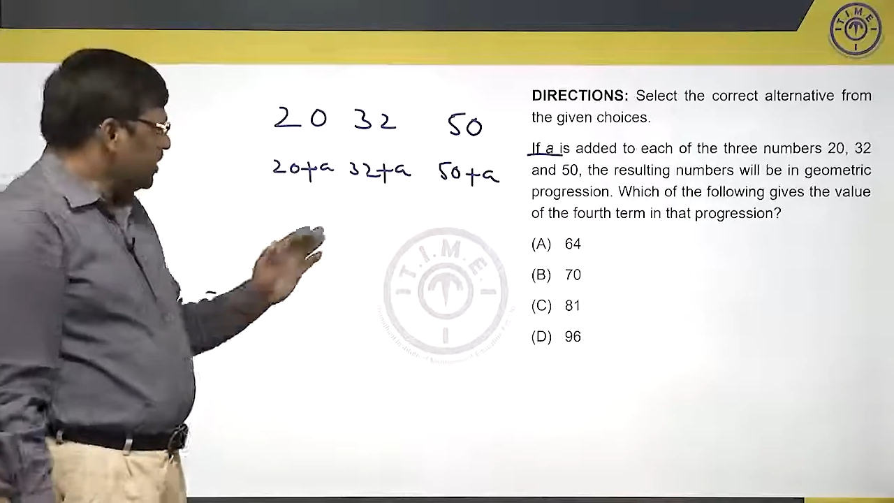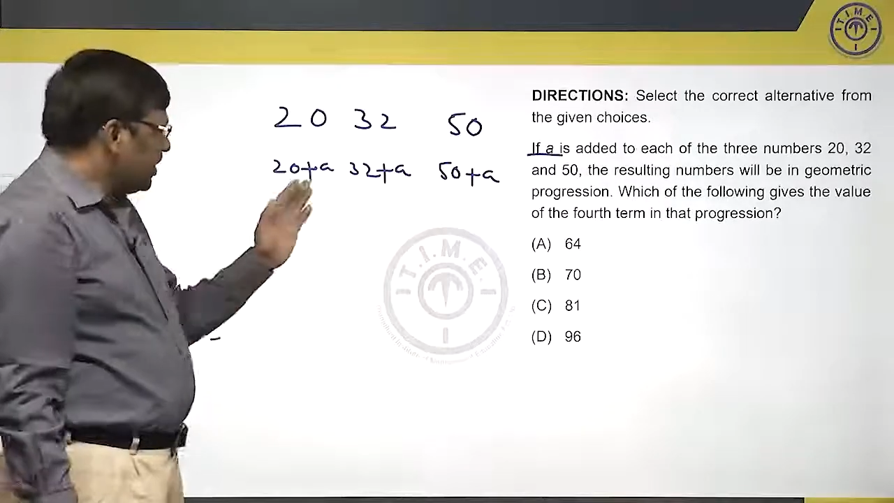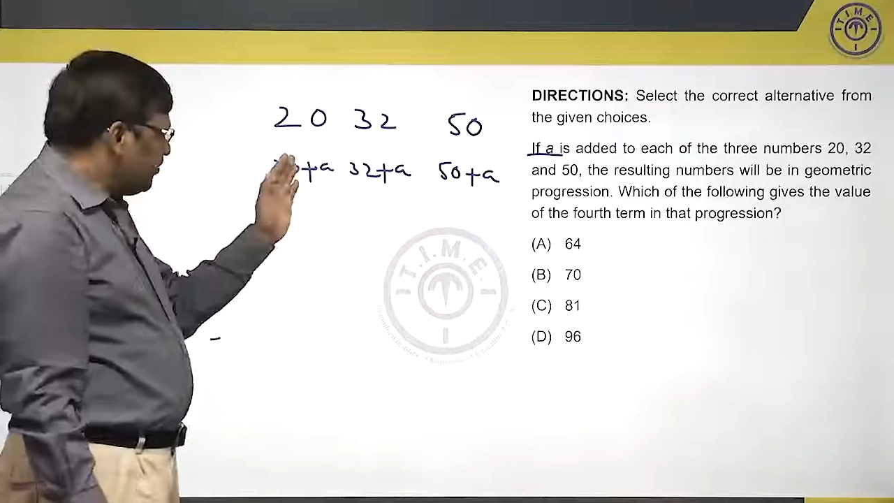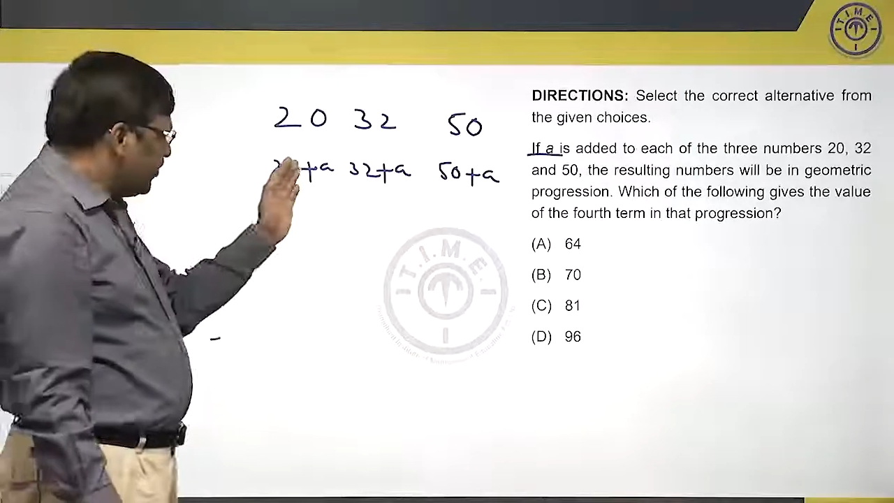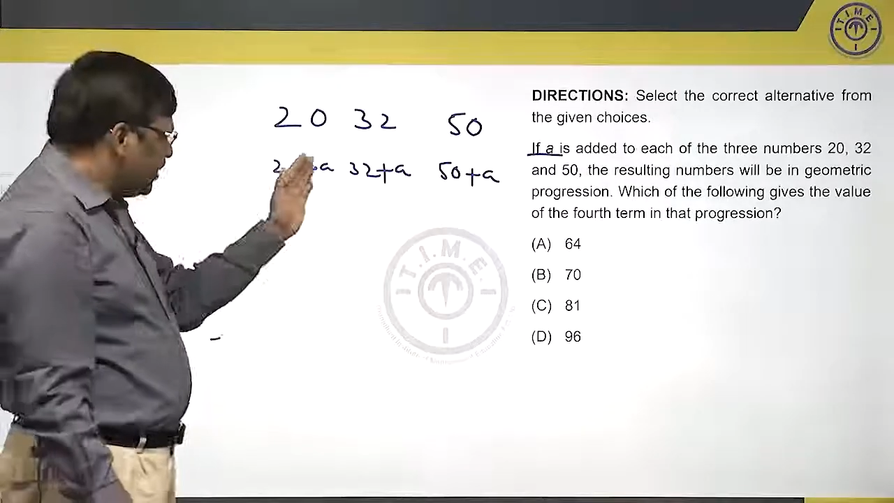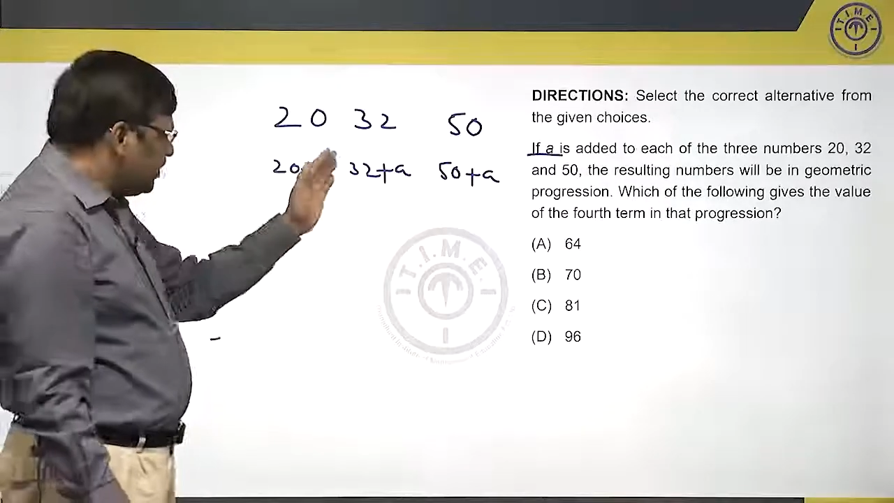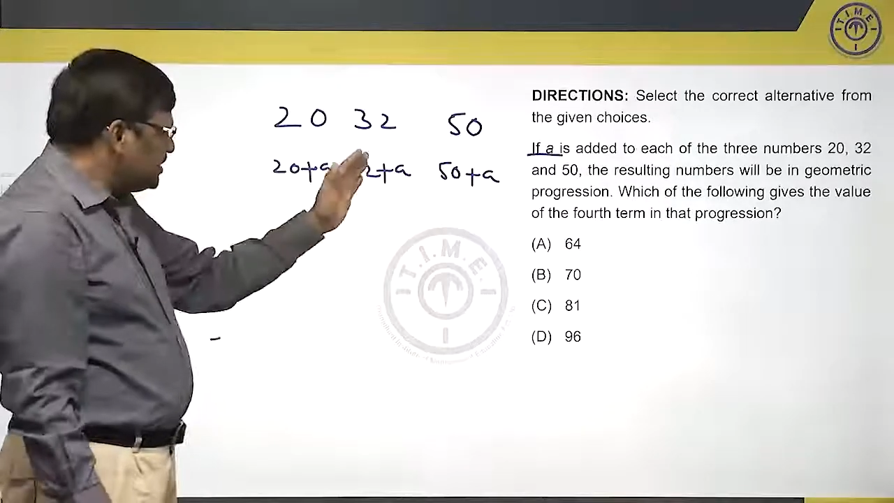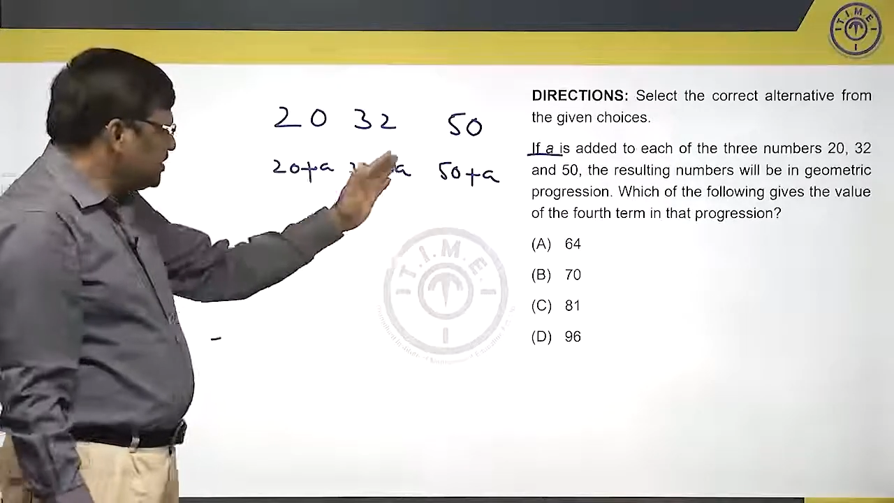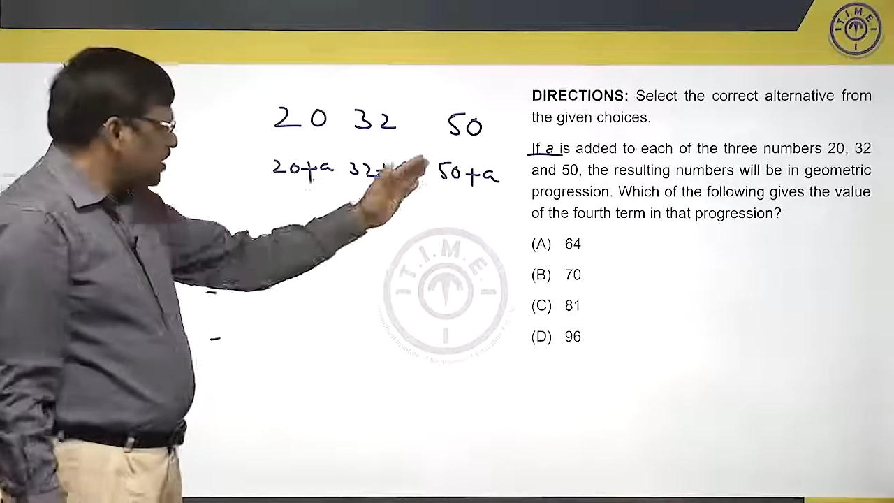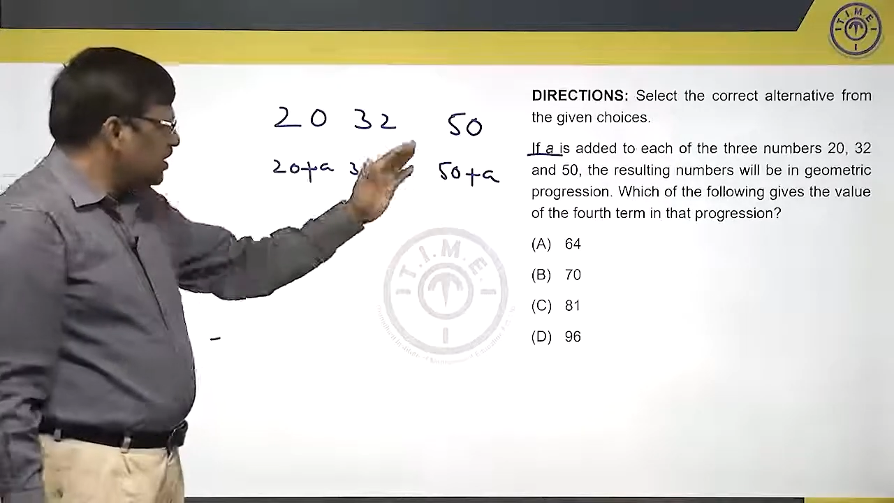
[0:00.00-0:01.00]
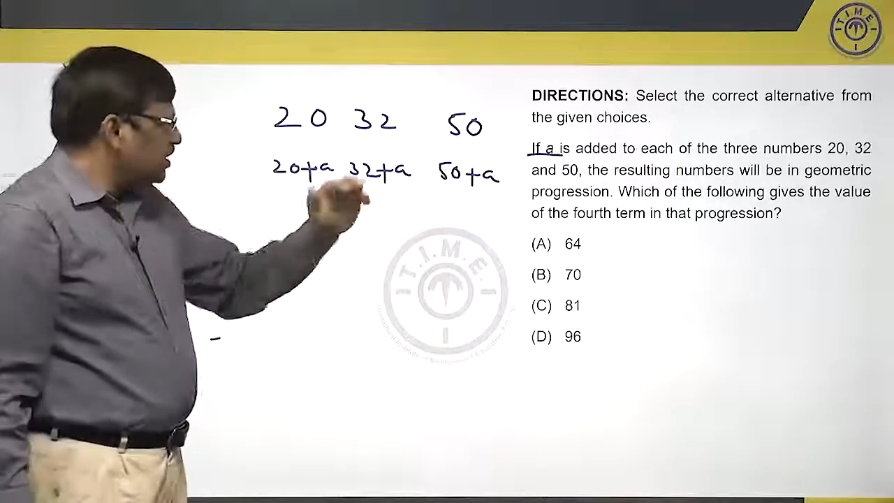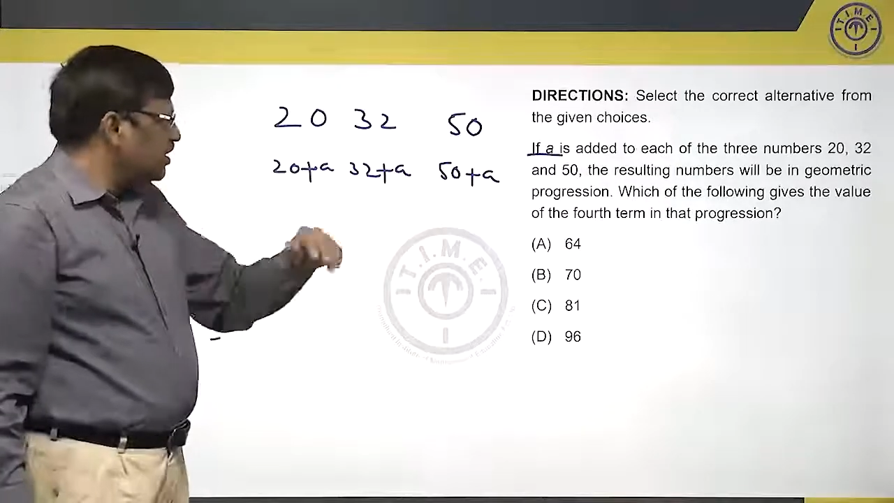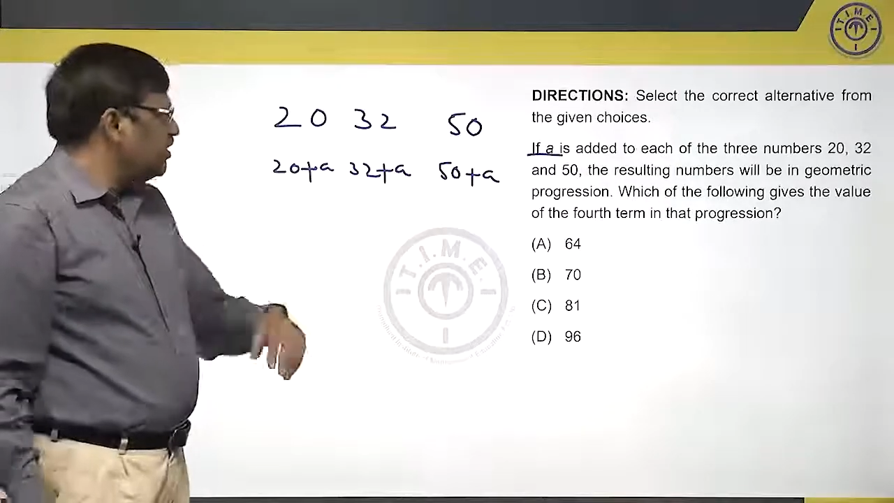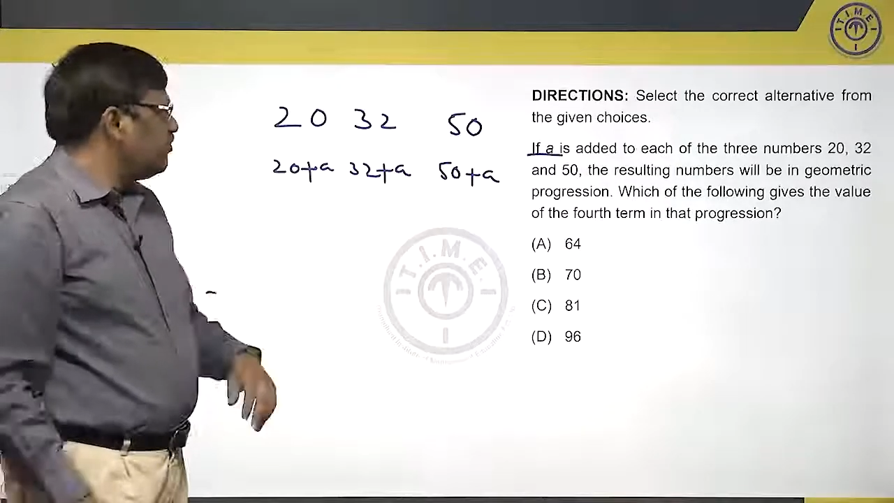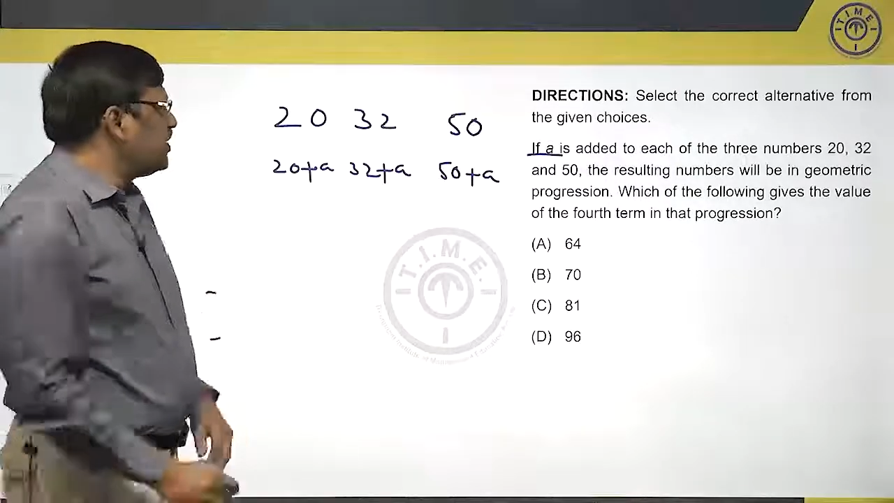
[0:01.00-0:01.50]
if ABC are in,
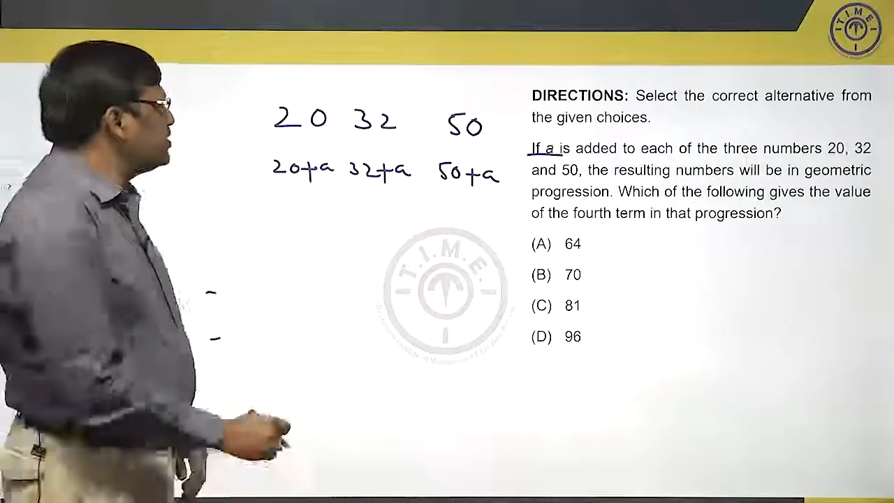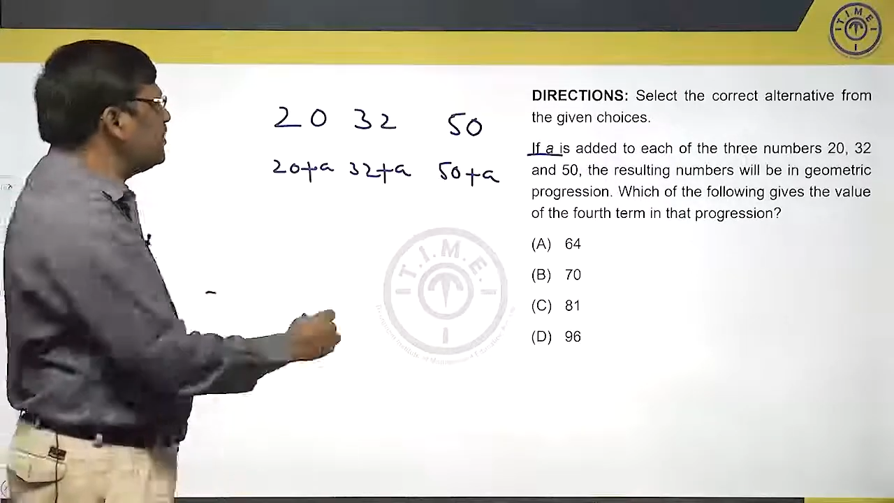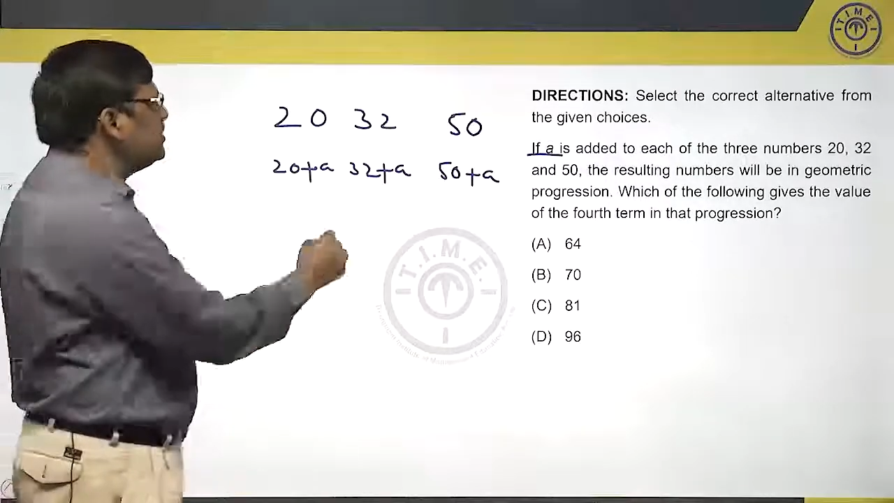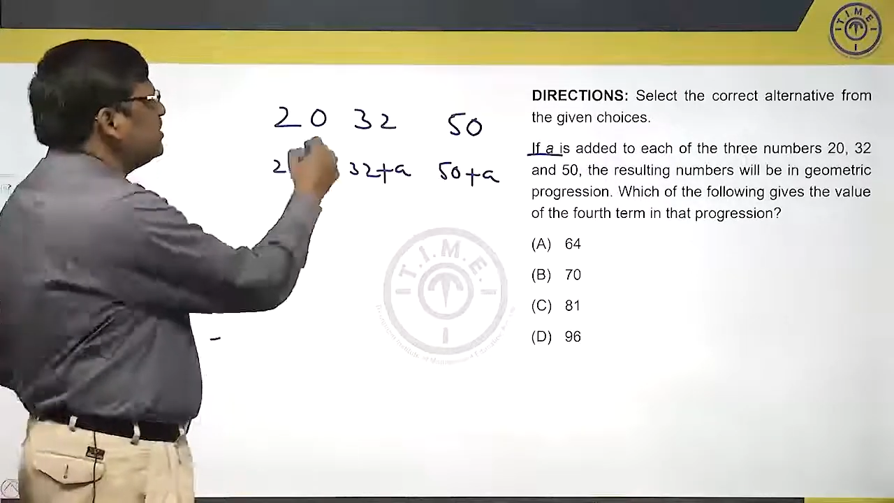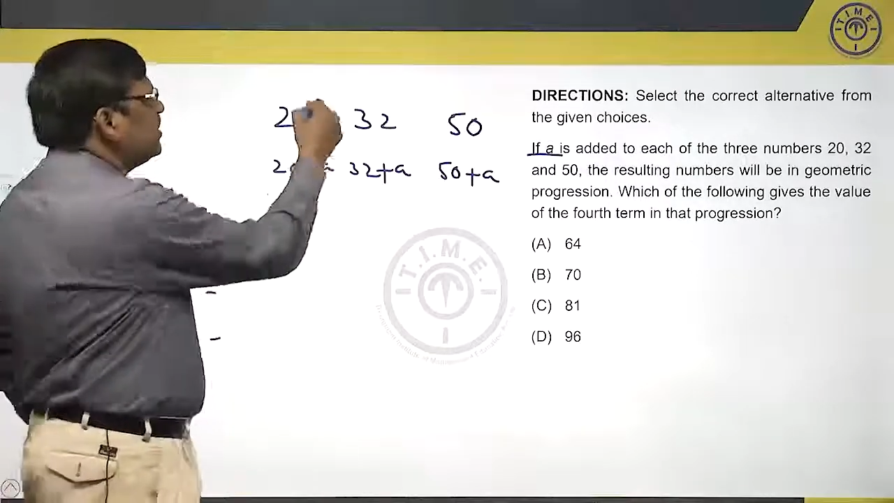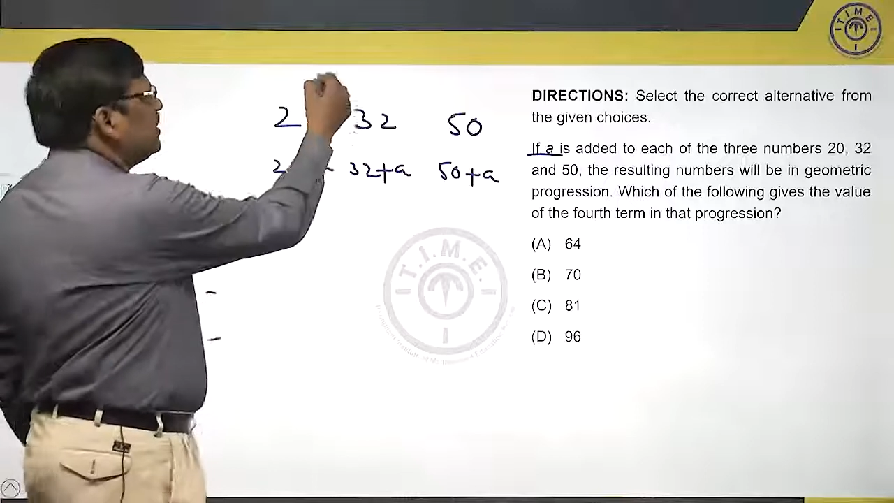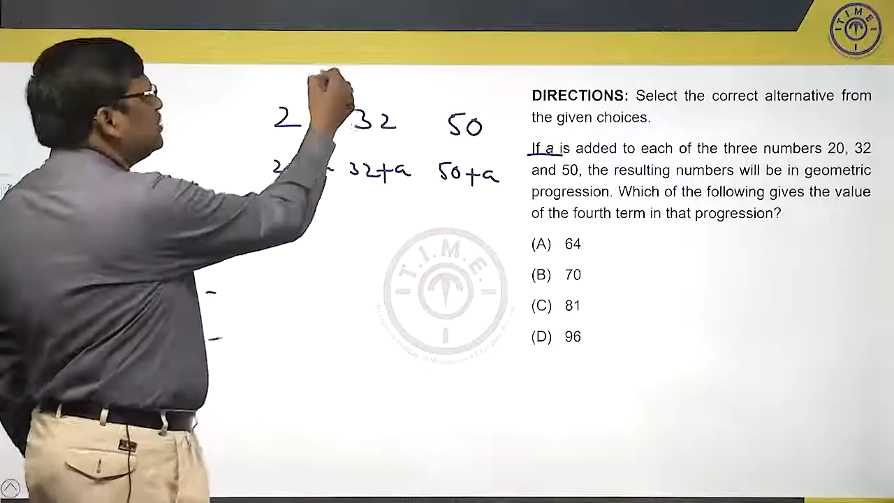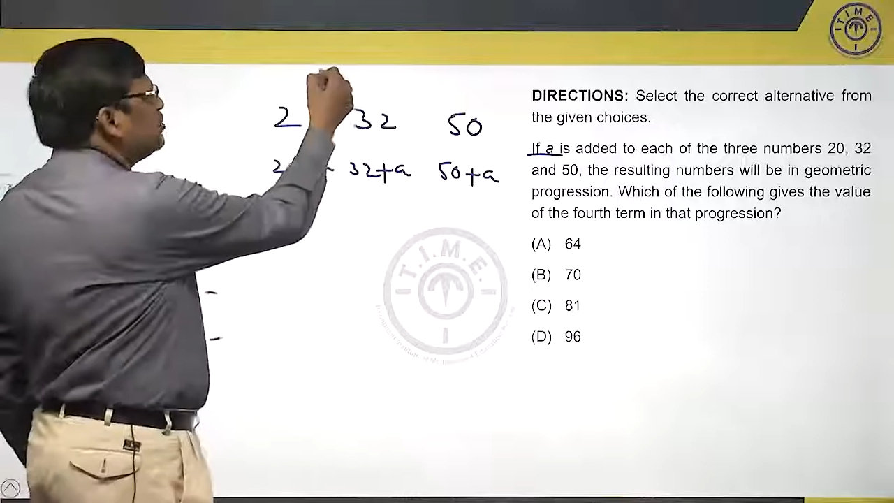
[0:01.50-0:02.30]
if XYZ are in